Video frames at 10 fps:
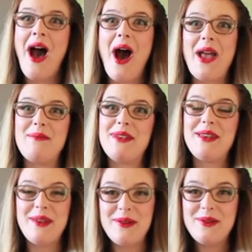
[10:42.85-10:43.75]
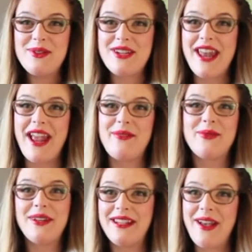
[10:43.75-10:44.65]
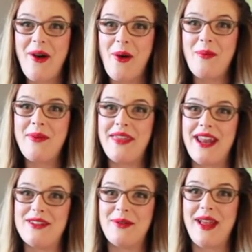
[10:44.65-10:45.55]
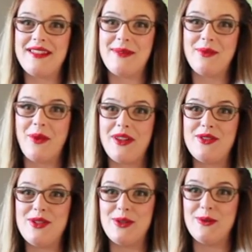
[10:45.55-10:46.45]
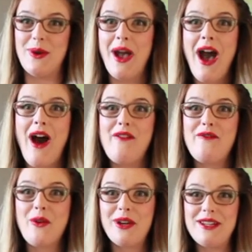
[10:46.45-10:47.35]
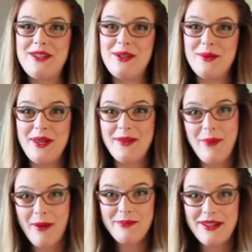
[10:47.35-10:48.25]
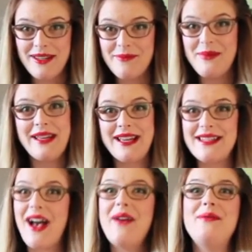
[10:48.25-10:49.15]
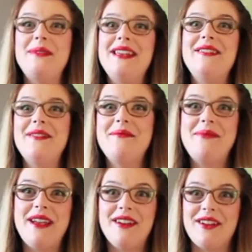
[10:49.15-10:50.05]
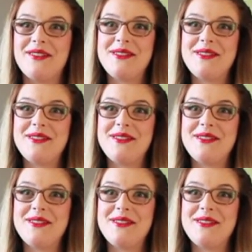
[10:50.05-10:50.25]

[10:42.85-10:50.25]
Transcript: I'm huge, and I really hope that I don't end up going to a 42-week bumpy, because I would be even bigger.